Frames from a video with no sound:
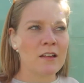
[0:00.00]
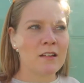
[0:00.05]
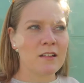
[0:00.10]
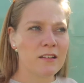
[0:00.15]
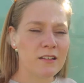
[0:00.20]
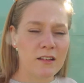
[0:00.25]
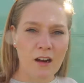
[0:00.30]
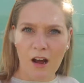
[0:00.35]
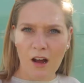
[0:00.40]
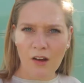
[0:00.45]

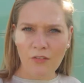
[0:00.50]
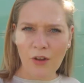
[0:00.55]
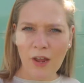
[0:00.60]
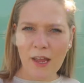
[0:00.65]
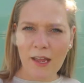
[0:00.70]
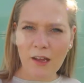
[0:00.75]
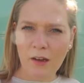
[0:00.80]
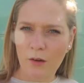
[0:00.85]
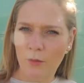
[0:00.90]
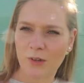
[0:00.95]
staff
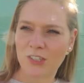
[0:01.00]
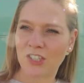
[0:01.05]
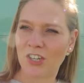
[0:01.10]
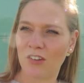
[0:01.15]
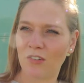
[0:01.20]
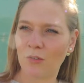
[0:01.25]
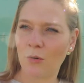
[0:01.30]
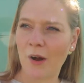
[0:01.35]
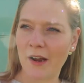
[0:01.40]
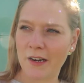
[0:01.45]
here, which
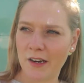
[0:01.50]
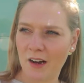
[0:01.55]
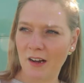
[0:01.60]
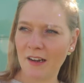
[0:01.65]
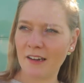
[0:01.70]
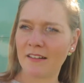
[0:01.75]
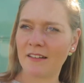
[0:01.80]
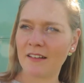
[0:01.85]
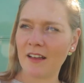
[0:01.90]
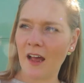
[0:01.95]
is quite
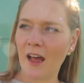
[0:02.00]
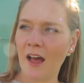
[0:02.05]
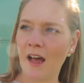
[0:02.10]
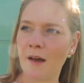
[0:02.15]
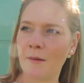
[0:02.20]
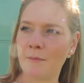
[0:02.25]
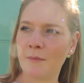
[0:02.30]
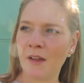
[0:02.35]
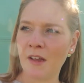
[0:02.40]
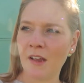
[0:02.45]
nice.
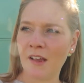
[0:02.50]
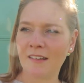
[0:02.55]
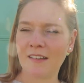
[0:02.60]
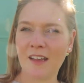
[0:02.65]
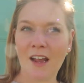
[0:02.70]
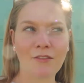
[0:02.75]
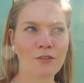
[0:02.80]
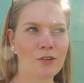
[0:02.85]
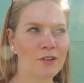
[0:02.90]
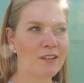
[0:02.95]
Um,
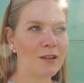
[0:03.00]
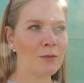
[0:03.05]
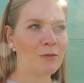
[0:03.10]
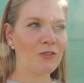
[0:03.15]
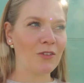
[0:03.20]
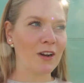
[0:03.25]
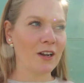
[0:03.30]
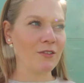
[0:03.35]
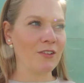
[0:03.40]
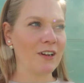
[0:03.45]
so everyone
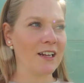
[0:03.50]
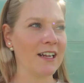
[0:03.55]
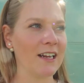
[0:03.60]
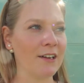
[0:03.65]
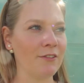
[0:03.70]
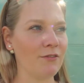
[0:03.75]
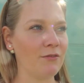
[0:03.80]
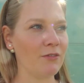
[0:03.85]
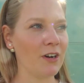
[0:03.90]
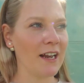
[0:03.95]
seems really,
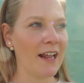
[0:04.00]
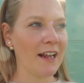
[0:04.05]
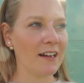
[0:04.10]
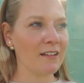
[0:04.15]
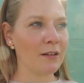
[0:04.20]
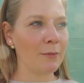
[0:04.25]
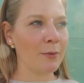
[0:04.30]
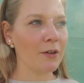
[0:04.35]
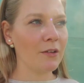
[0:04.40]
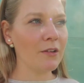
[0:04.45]
really
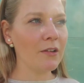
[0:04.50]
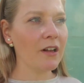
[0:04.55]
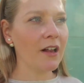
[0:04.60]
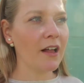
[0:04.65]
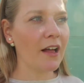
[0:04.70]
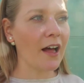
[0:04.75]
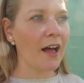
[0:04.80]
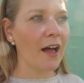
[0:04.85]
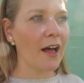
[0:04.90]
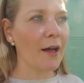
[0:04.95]
relatable.
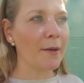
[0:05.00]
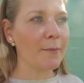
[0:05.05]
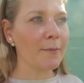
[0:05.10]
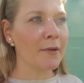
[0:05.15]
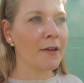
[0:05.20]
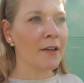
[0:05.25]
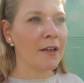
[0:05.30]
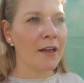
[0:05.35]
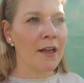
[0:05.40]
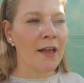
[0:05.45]

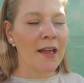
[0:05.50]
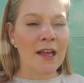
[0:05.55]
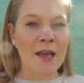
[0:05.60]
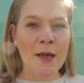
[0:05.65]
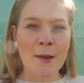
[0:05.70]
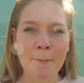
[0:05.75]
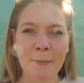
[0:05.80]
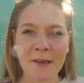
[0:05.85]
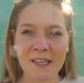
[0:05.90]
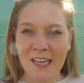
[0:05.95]
Um,
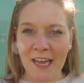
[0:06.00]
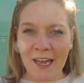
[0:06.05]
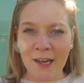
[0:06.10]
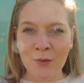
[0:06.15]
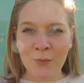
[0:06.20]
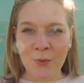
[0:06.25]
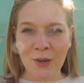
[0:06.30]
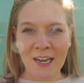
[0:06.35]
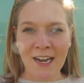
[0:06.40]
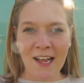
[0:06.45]
but yeah,
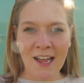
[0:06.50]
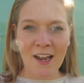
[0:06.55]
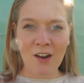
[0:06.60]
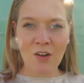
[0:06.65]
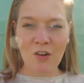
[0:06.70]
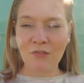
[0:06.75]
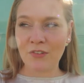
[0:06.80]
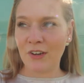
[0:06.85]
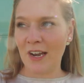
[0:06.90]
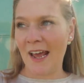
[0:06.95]
we're gonna head
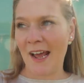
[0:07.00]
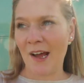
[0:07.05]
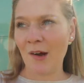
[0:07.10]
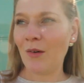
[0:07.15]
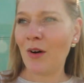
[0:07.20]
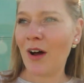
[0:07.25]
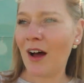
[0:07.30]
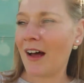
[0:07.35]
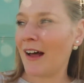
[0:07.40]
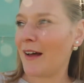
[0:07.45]
off
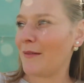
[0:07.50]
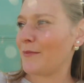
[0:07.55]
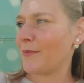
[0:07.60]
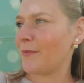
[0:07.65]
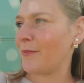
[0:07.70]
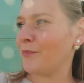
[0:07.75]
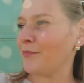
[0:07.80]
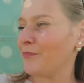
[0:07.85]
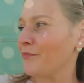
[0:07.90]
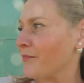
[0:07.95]
now.
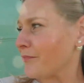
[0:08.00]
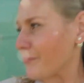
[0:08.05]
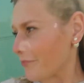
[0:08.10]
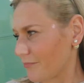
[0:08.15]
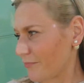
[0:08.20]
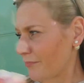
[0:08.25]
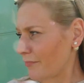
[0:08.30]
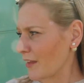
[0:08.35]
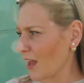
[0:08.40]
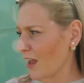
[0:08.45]
Um,
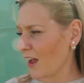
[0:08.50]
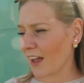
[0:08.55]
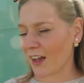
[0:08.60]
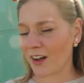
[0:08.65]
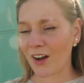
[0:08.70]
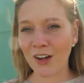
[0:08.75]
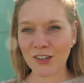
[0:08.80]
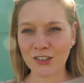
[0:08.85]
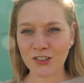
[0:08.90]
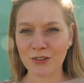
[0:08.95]
I
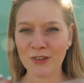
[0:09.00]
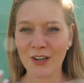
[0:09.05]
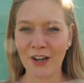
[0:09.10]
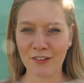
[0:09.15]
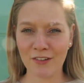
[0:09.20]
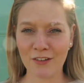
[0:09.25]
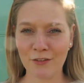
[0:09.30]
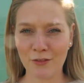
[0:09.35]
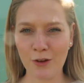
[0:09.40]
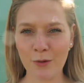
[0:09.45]
can't do
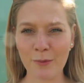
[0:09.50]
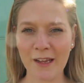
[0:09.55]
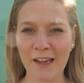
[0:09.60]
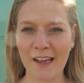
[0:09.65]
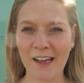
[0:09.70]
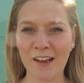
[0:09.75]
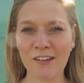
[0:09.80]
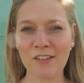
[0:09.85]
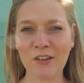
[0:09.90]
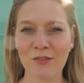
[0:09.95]
loads of filming
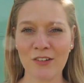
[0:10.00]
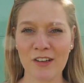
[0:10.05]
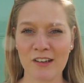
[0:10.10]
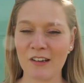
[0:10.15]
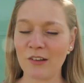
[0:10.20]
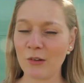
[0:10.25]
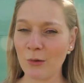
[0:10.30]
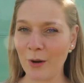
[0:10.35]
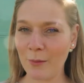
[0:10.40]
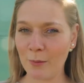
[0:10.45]
here because
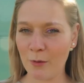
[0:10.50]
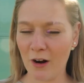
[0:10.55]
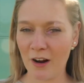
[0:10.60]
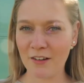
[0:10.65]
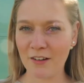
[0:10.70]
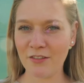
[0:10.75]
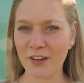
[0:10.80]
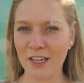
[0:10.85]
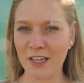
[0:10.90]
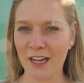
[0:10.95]
obviously it's quite
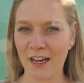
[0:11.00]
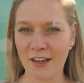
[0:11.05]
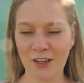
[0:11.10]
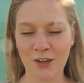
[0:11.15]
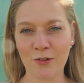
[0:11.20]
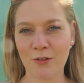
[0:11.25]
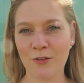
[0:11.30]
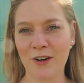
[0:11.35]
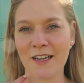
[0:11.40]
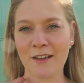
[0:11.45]
private and
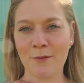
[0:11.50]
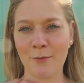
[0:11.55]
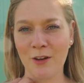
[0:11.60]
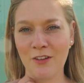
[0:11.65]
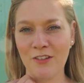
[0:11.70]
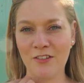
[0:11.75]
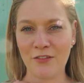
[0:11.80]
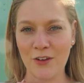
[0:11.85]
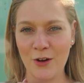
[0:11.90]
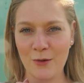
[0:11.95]
you're not really
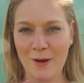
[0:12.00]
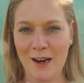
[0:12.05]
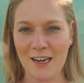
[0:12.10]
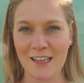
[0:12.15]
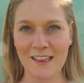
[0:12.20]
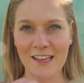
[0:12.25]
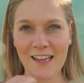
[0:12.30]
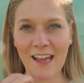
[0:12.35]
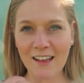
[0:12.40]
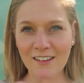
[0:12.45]
supposed to film any
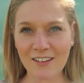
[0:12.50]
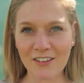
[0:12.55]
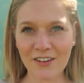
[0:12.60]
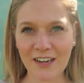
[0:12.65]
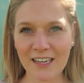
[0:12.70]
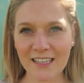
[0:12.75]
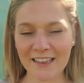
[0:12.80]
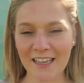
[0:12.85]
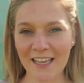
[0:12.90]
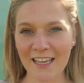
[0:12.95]
of the guests or
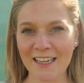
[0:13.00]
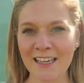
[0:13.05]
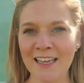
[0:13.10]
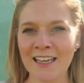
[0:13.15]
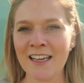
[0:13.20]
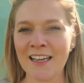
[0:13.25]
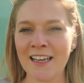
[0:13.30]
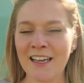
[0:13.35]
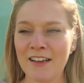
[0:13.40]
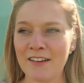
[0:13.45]
anything.
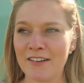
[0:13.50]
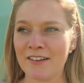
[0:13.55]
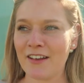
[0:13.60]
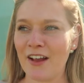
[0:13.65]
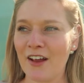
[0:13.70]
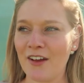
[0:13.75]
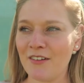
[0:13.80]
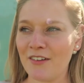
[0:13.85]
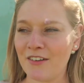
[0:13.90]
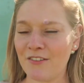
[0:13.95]
So
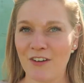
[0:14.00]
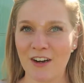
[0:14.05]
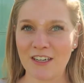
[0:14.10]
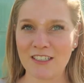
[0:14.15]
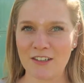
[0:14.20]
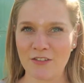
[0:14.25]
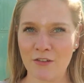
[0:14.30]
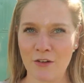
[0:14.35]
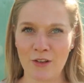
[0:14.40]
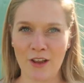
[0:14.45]
it's very
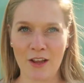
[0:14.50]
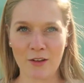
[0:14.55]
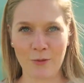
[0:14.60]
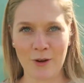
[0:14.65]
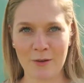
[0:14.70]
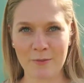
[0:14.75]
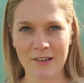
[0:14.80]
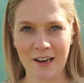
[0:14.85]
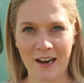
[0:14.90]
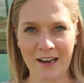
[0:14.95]
difficult. That's
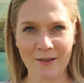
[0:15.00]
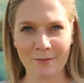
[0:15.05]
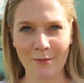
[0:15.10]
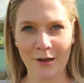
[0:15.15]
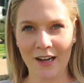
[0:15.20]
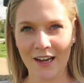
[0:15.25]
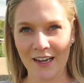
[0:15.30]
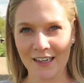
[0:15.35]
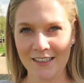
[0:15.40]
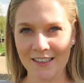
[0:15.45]
why I'm standing
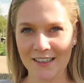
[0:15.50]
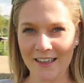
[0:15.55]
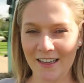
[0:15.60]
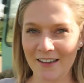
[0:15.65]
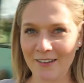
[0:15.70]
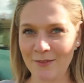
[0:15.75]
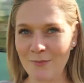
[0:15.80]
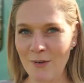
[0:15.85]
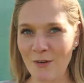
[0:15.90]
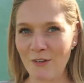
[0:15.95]
behind
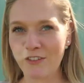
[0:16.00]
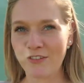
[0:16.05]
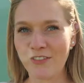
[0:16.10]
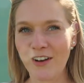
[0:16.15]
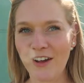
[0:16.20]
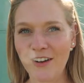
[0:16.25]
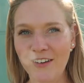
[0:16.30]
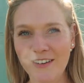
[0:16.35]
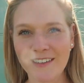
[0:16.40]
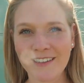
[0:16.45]
this milk
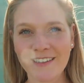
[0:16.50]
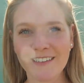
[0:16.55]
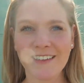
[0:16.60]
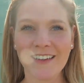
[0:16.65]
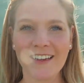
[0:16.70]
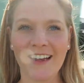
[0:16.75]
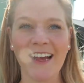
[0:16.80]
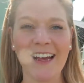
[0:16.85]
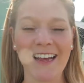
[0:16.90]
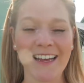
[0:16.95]
float.
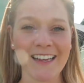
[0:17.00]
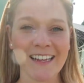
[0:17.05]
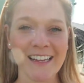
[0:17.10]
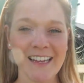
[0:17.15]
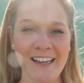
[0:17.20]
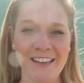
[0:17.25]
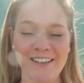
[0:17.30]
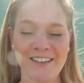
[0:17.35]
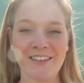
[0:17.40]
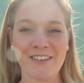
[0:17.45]

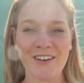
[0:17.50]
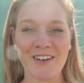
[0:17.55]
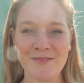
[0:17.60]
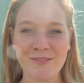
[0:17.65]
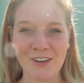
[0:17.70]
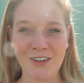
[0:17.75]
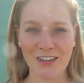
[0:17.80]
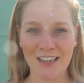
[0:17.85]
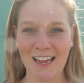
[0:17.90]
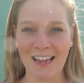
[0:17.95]
So I'm
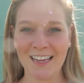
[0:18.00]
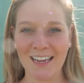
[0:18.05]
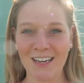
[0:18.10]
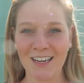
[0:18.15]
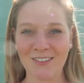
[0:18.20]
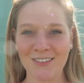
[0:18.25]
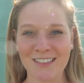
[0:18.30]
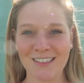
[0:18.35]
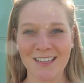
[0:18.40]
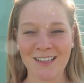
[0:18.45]
not getting
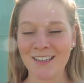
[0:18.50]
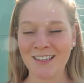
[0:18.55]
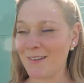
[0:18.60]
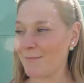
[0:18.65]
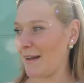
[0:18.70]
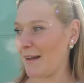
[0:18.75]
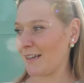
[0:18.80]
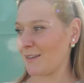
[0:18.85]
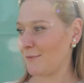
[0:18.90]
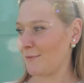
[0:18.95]
anyone in the
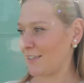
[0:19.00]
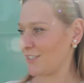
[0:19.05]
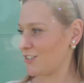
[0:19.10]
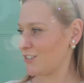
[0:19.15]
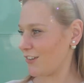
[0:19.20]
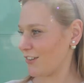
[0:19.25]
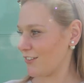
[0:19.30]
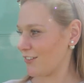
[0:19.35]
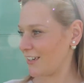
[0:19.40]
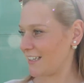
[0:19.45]
back of my
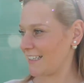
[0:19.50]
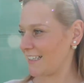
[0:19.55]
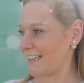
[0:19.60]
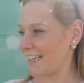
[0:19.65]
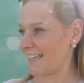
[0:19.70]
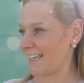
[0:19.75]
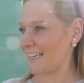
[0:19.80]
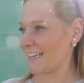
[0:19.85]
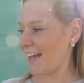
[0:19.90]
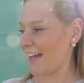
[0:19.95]
shots or
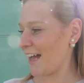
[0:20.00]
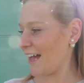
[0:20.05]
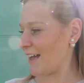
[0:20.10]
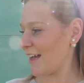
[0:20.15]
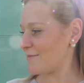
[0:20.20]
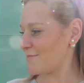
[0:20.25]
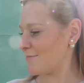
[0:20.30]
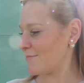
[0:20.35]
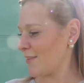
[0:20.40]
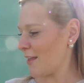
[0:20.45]
anything.
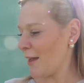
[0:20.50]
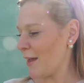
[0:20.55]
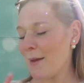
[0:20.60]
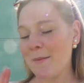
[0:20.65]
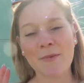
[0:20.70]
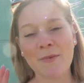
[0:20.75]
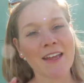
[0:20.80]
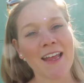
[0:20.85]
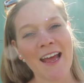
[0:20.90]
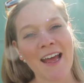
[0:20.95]
Um,
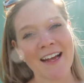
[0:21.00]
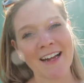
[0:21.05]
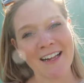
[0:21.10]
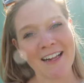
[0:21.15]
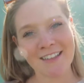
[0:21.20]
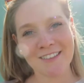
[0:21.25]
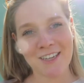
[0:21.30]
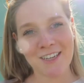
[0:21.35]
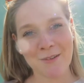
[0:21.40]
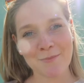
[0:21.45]
but yeah,
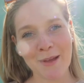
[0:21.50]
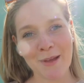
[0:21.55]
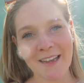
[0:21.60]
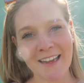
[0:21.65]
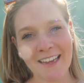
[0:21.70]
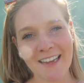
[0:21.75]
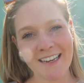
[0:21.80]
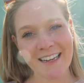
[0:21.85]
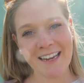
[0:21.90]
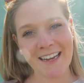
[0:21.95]
I'll check
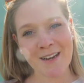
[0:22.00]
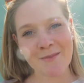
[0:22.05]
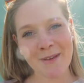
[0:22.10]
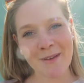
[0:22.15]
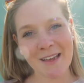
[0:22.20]
back in in a